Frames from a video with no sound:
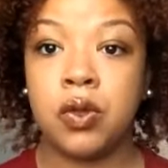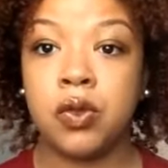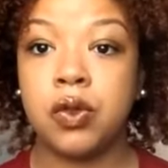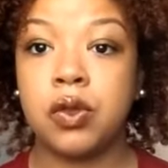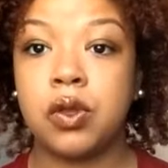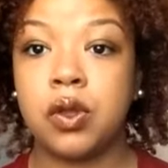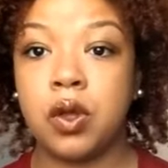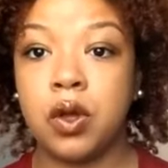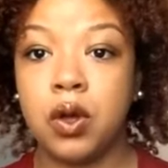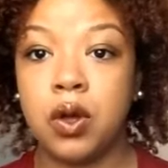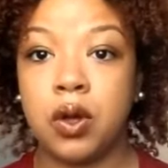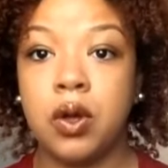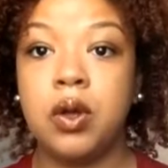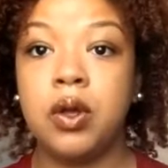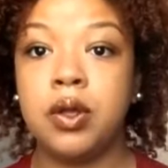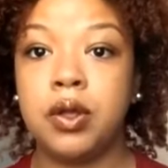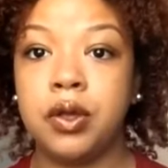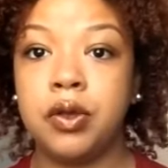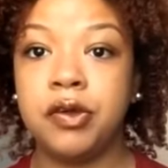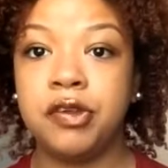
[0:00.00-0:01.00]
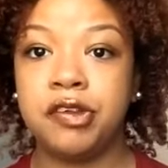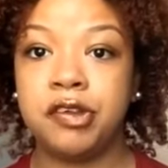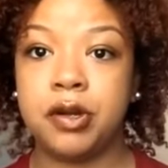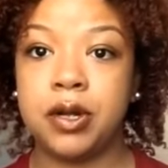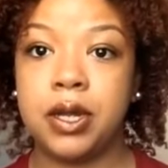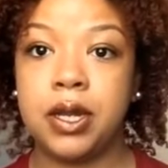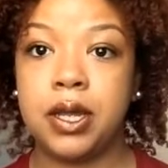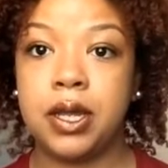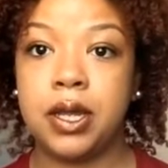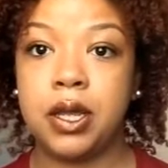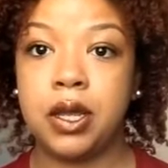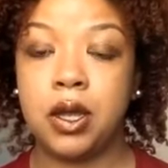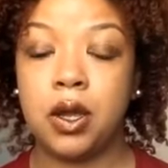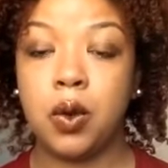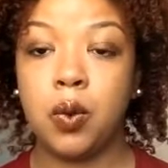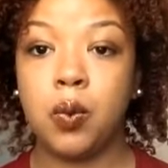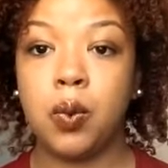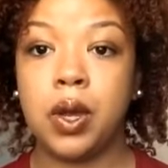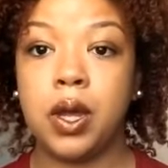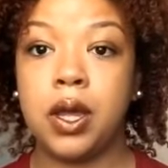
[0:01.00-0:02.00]
So usually
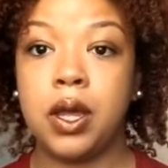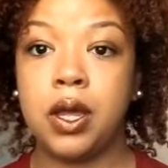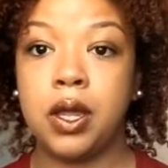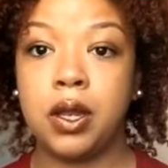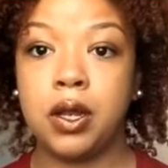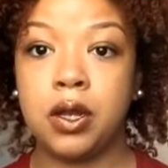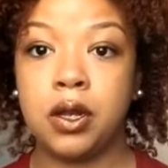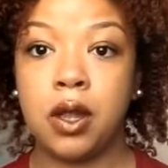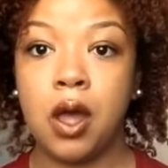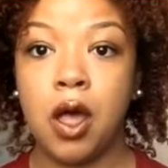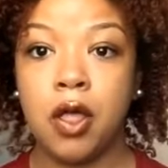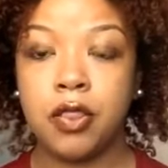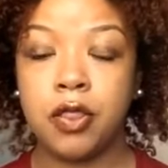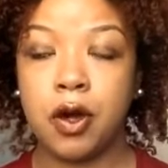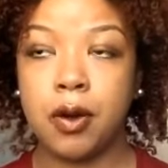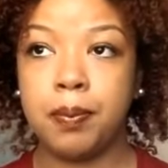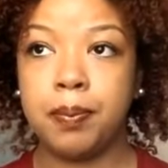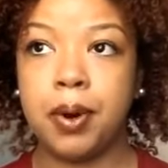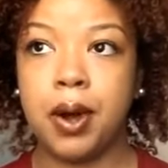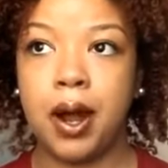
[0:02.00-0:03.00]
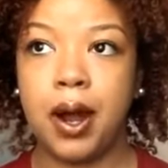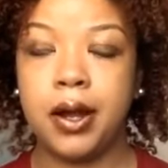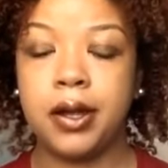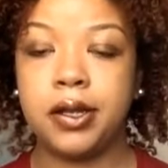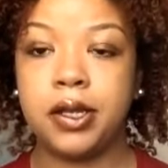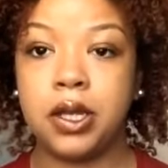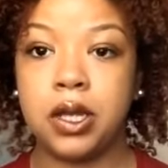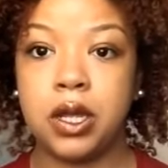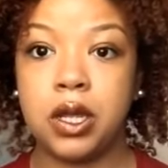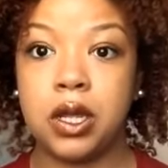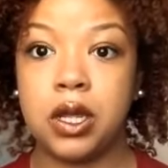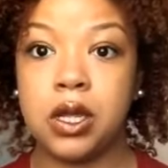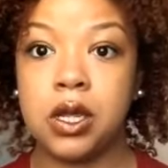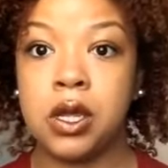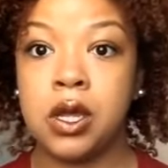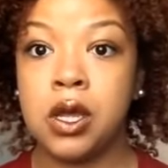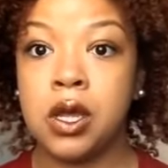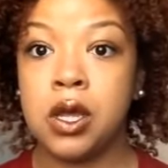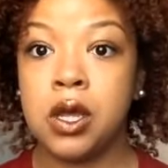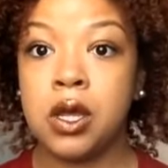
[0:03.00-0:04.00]
when the
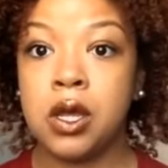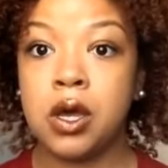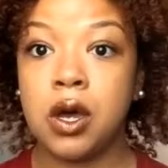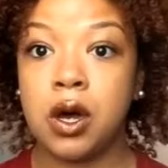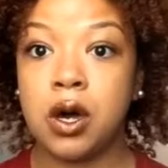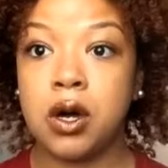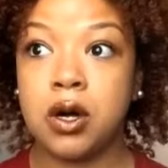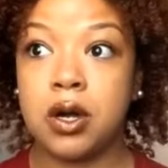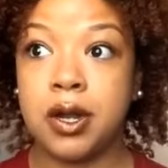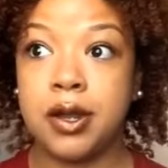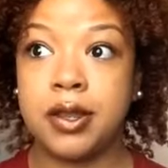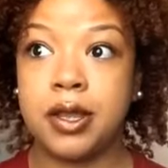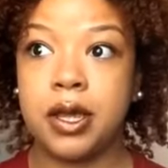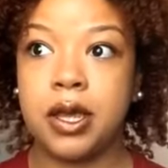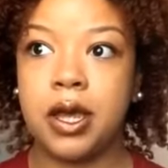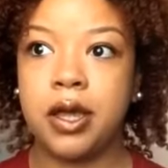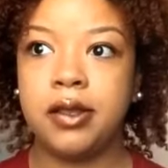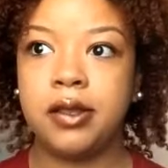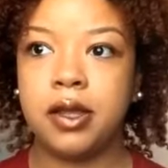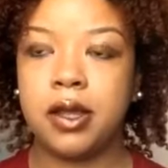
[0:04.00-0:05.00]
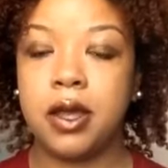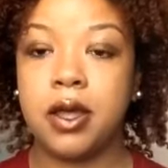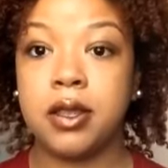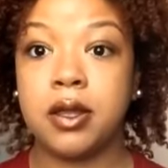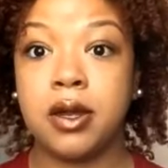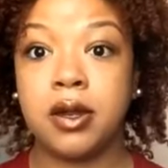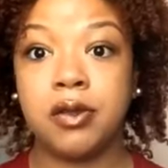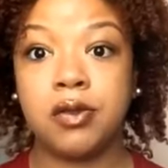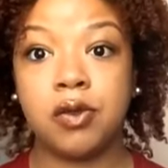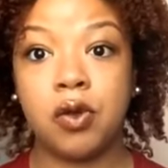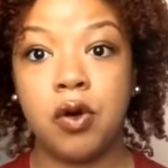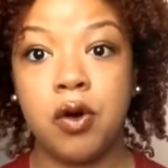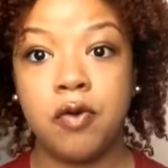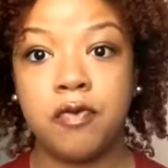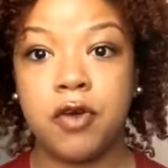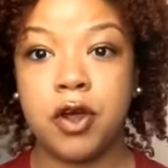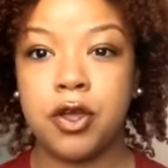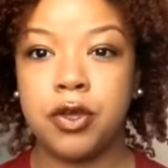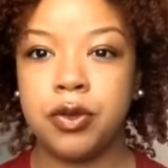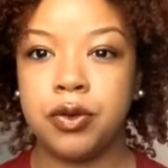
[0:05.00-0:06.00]
party or the get together is
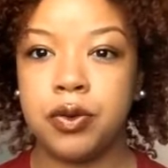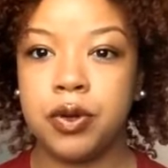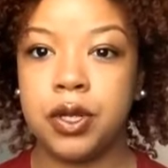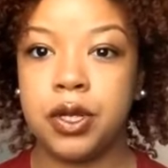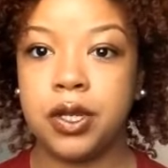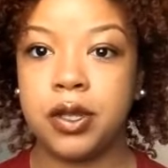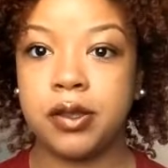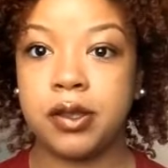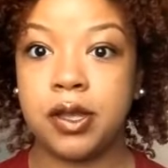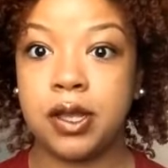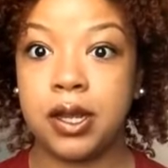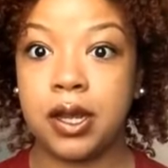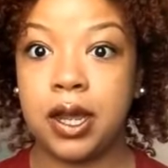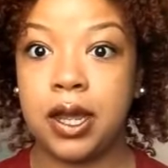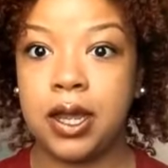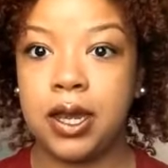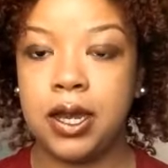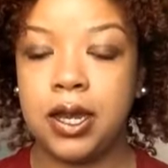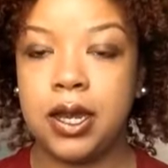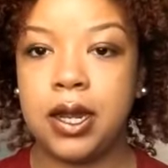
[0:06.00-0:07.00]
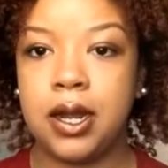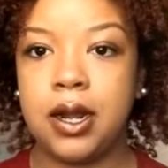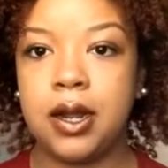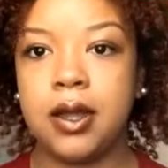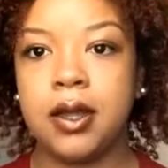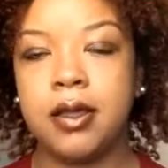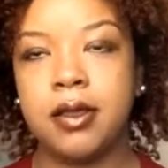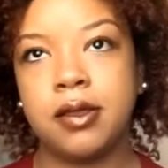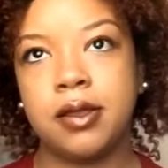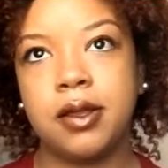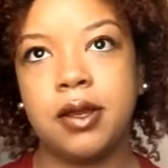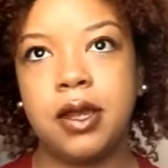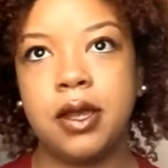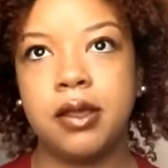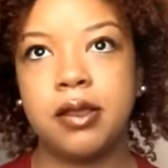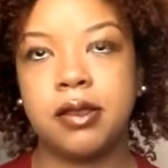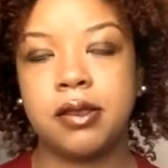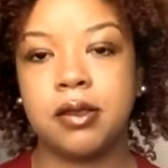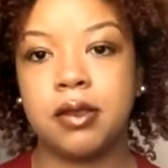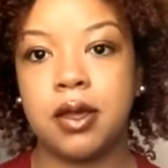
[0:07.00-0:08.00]
over, you know, it doesn't end there, because the
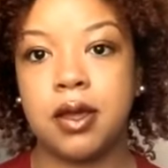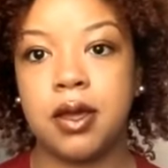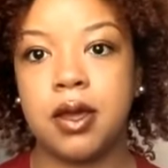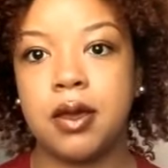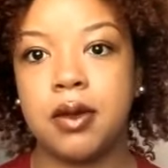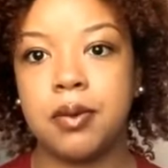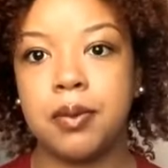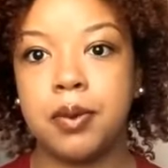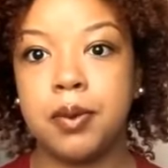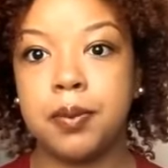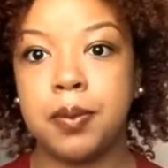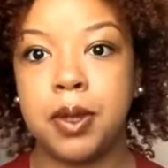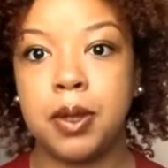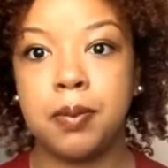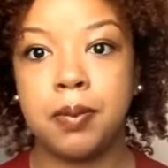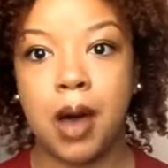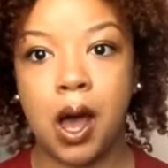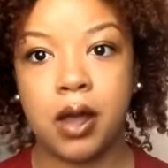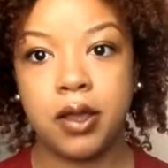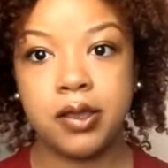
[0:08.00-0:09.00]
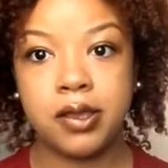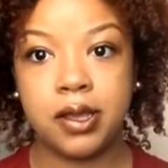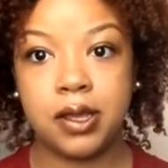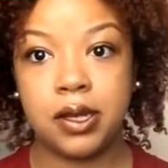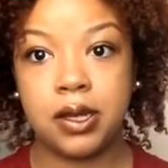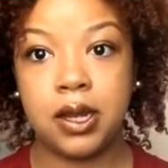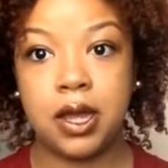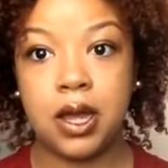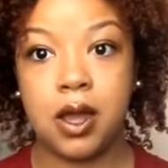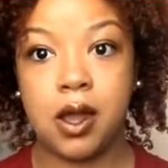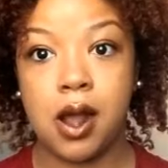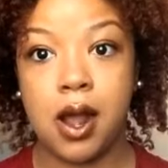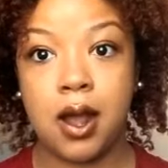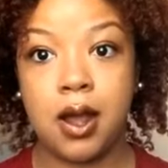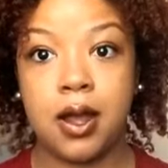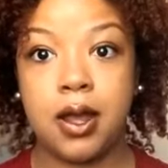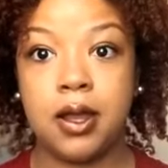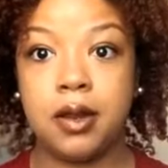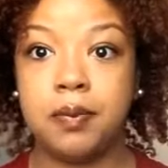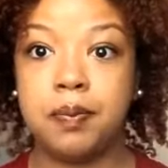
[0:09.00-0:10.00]
next day would be Boxing Day,
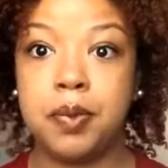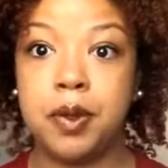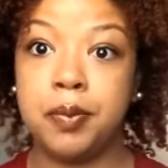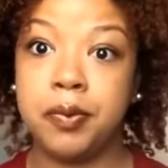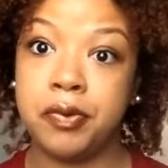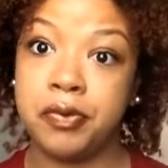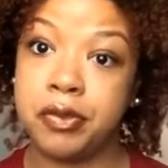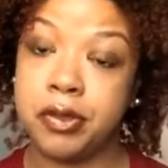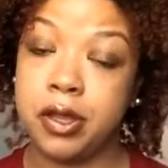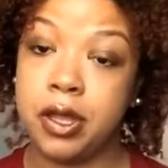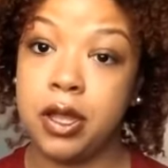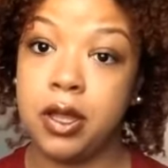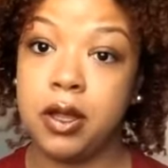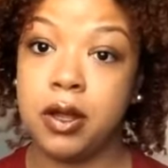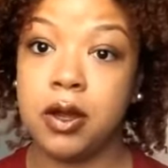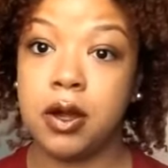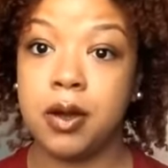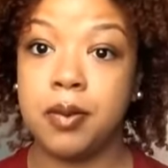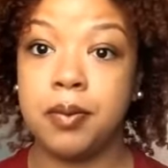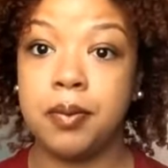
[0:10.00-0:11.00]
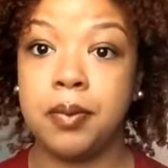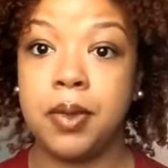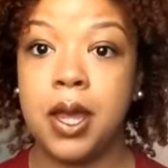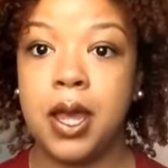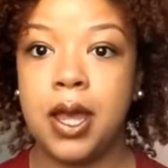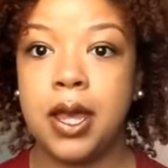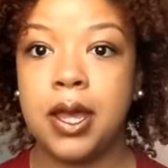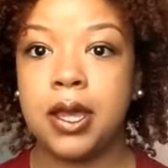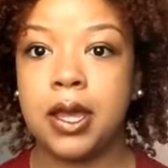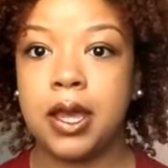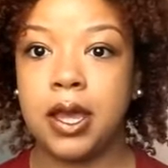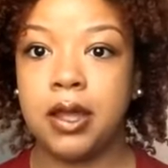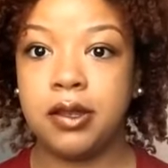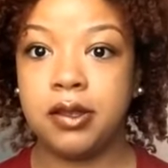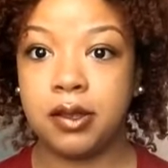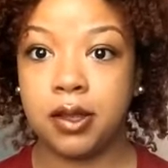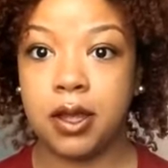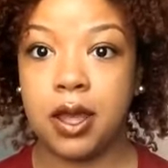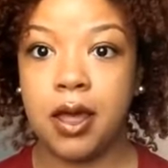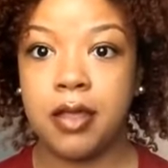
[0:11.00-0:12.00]
right? People still come
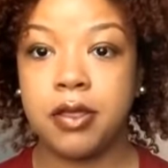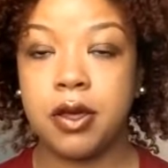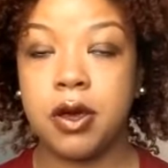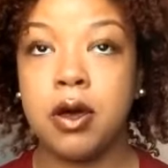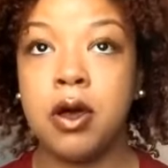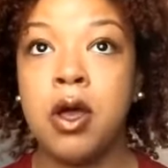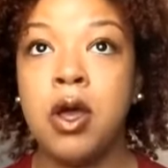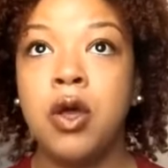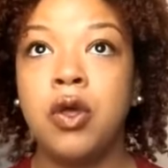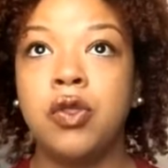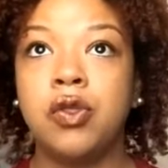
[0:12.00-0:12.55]
get together.